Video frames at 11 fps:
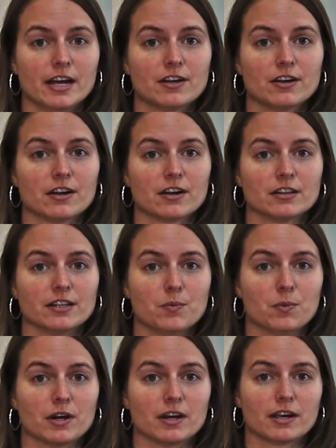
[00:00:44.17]
I currently
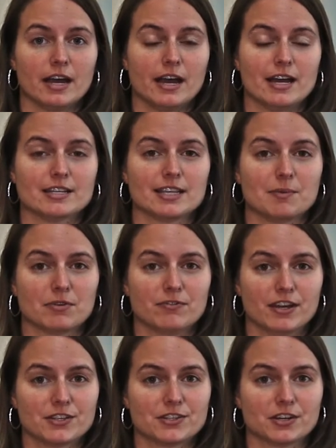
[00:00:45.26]
work as a
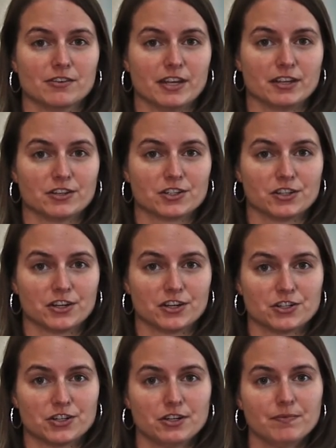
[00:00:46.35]
professor of English
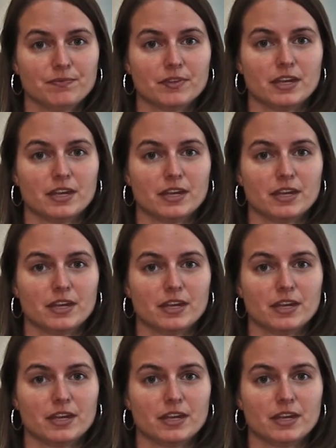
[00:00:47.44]
literature